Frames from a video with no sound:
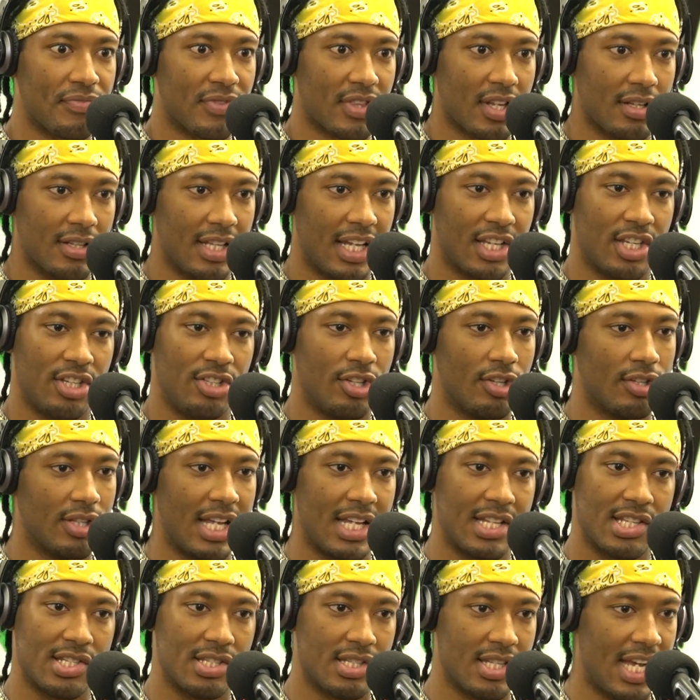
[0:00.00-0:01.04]
Like,
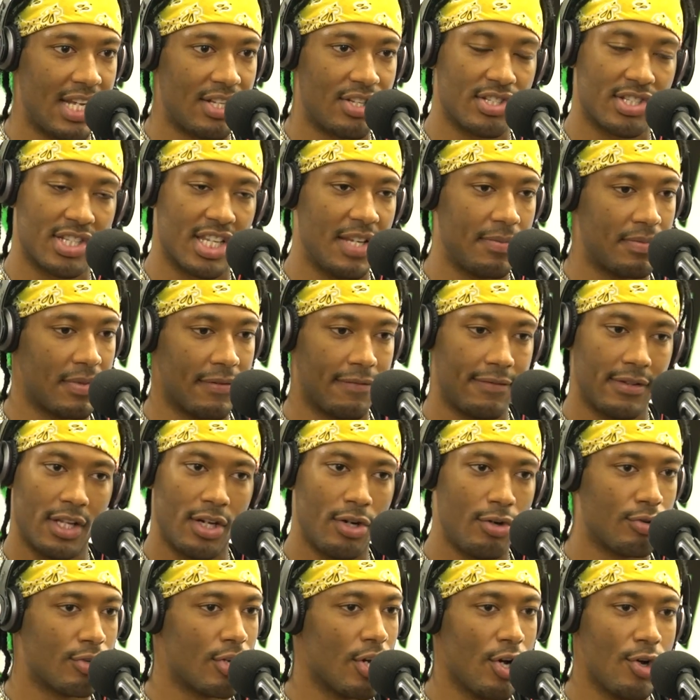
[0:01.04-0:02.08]
like just keep the
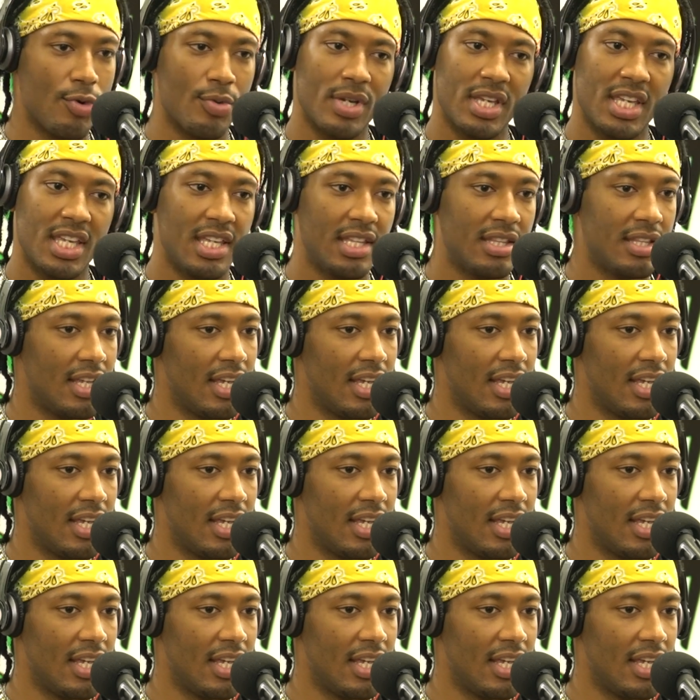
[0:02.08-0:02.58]
flow going.